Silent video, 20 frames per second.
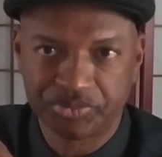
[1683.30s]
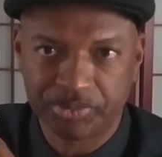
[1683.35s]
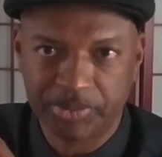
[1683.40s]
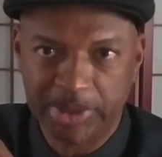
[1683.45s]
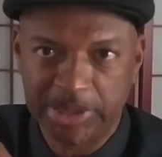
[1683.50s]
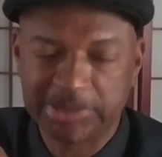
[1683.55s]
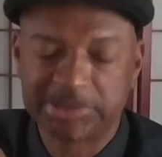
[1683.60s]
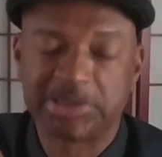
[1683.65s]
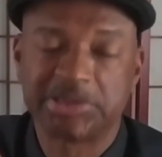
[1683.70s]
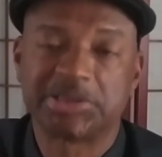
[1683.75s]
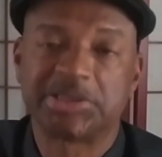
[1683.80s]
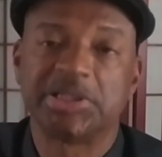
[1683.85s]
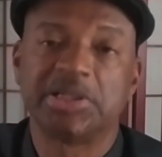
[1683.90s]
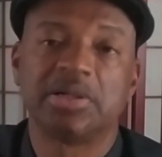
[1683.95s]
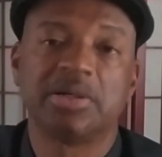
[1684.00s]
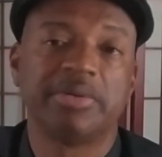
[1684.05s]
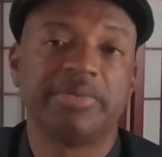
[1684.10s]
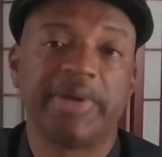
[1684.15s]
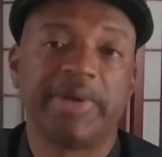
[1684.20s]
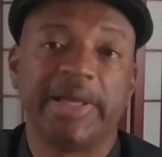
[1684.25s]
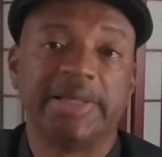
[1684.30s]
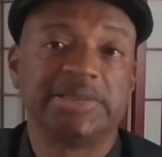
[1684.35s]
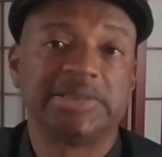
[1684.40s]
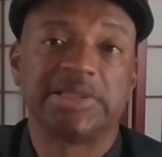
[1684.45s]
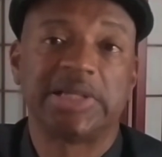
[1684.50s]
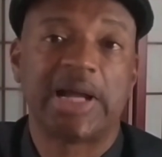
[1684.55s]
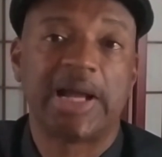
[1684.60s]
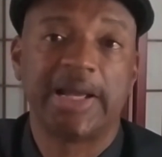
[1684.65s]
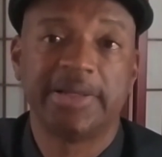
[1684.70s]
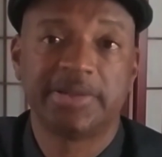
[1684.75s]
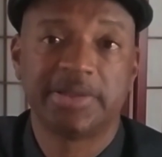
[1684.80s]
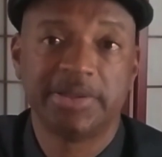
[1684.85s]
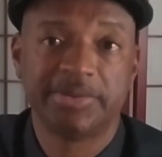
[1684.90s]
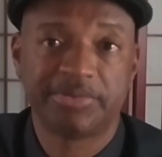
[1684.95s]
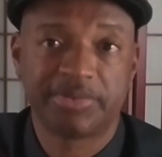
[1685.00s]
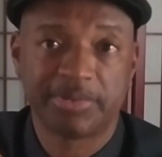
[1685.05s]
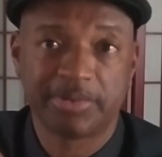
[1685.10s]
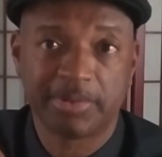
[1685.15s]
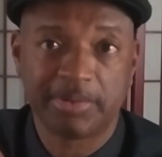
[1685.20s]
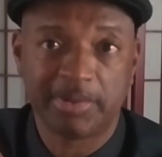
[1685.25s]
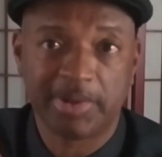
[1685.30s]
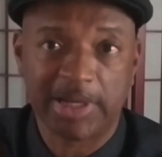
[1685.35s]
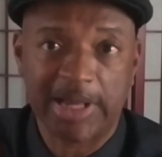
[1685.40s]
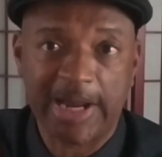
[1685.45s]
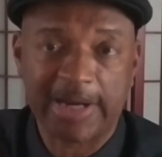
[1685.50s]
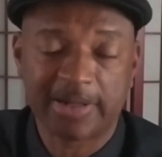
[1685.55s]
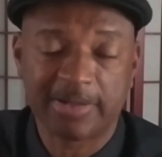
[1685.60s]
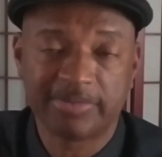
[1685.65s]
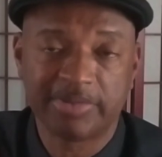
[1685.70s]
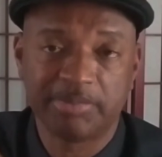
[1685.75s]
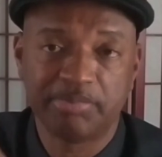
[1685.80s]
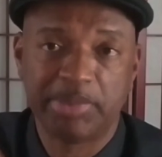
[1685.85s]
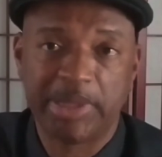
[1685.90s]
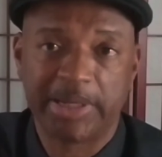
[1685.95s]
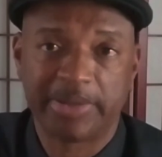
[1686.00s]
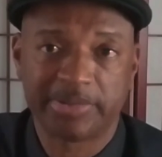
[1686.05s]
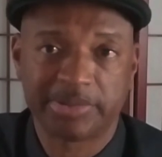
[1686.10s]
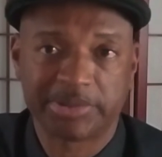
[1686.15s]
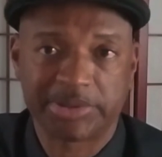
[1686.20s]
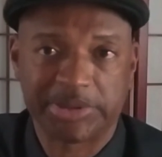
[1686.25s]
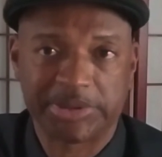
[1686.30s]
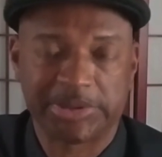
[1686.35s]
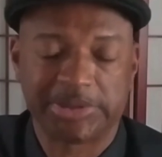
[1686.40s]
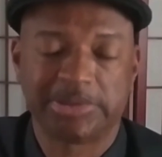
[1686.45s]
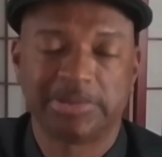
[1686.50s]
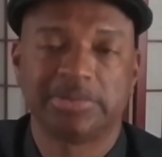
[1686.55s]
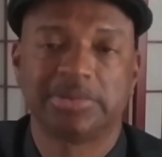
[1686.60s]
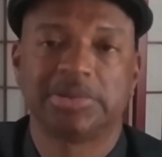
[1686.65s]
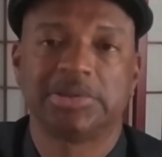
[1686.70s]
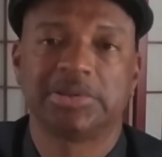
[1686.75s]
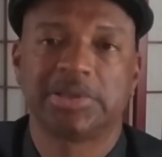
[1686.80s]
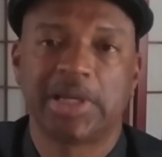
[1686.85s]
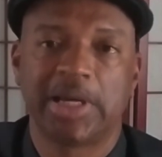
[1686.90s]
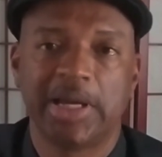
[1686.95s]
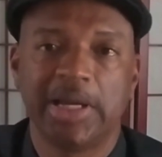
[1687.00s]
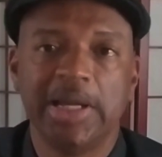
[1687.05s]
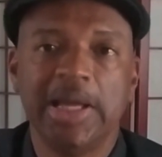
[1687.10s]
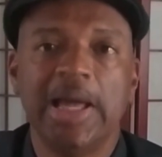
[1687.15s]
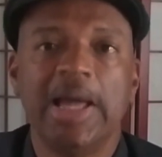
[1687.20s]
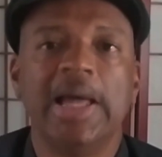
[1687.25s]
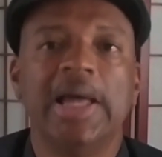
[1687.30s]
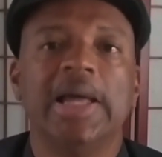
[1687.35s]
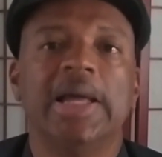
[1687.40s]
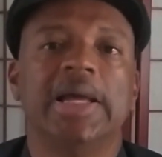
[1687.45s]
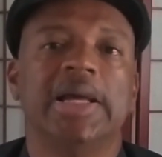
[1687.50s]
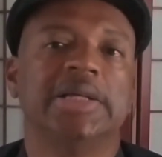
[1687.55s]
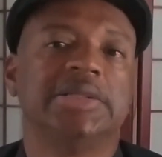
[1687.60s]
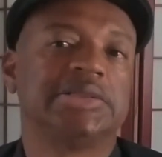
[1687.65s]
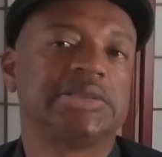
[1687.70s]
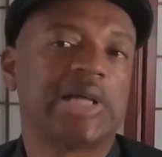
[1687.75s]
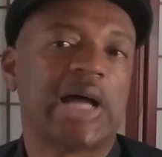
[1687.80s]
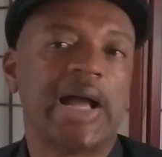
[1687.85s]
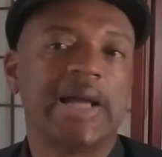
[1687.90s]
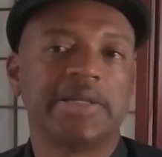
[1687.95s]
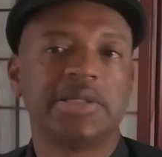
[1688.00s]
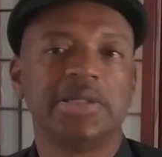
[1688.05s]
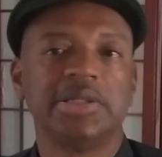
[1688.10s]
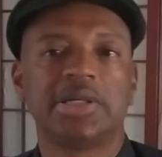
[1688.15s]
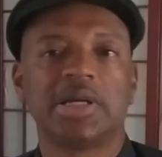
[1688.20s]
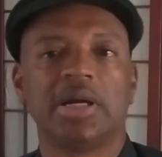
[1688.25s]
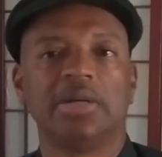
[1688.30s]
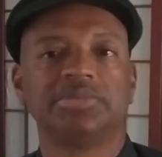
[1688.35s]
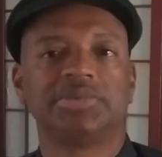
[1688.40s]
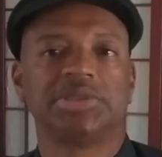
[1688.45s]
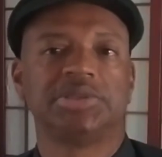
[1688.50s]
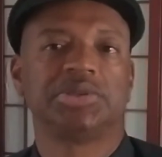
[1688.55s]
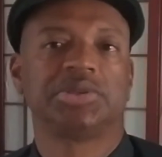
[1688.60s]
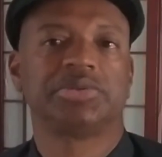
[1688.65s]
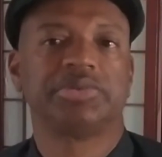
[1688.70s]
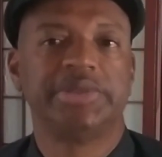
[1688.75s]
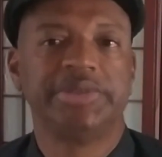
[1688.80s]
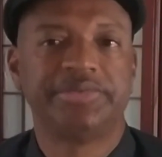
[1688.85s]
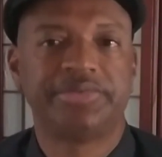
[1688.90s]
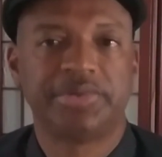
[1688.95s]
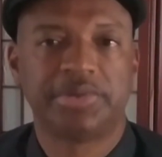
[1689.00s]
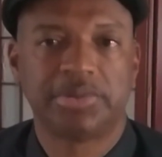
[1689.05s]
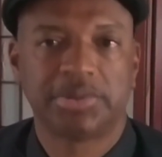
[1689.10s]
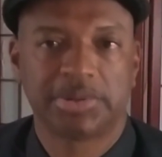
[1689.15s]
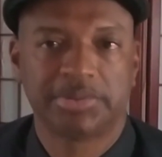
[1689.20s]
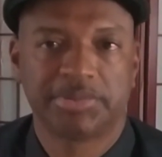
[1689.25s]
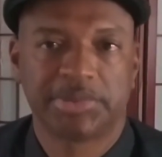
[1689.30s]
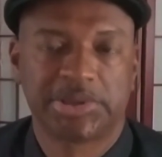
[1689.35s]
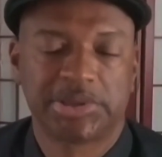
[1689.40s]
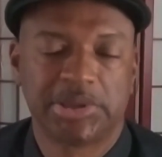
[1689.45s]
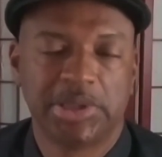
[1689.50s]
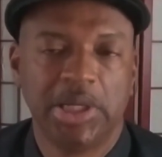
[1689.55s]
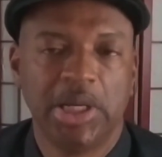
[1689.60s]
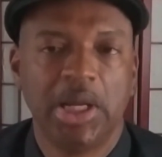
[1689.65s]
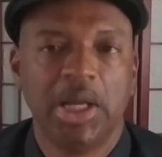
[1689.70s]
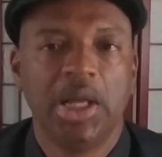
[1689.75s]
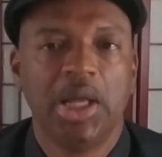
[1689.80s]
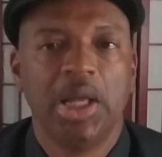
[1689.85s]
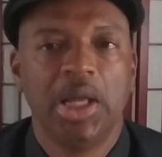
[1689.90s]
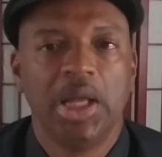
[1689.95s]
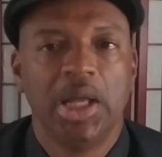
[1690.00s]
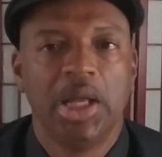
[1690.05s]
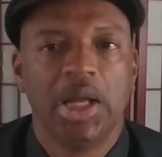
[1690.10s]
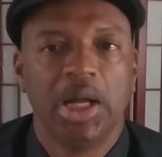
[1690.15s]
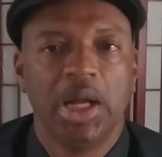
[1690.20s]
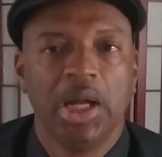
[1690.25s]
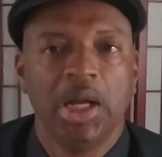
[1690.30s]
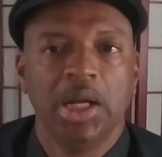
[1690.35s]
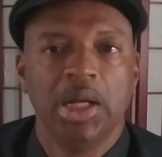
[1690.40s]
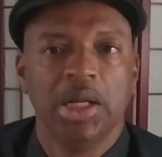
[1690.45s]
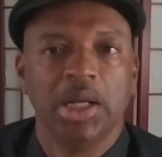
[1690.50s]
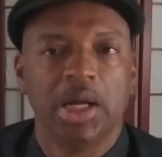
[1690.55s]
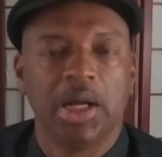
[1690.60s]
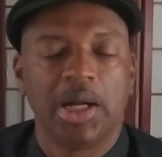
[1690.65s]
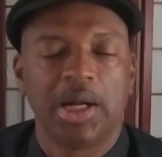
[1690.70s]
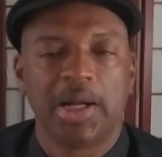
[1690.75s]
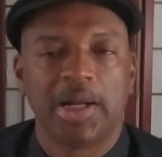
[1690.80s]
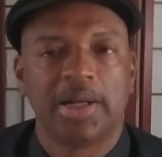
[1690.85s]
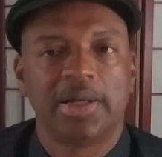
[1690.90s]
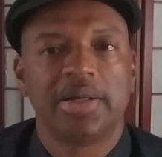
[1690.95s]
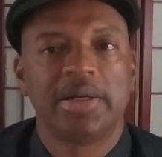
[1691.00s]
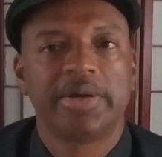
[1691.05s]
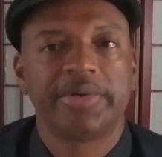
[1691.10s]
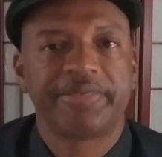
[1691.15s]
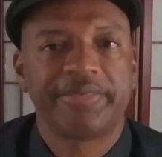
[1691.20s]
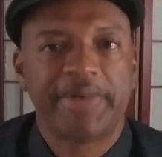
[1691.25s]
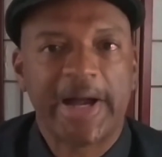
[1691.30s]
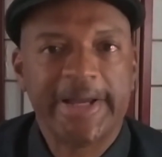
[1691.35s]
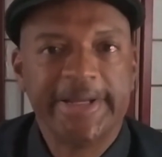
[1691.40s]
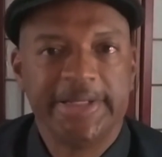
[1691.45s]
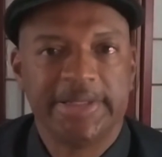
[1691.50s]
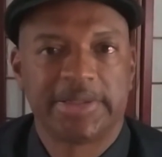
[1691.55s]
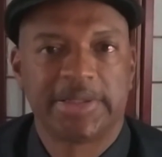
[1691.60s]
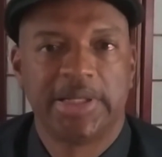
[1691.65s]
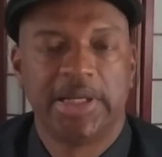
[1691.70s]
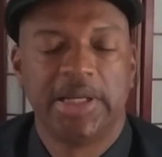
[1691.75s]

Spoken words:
it's the center of anxiety, for lack of a better term. Okay, anxiety comes in three forms: fight,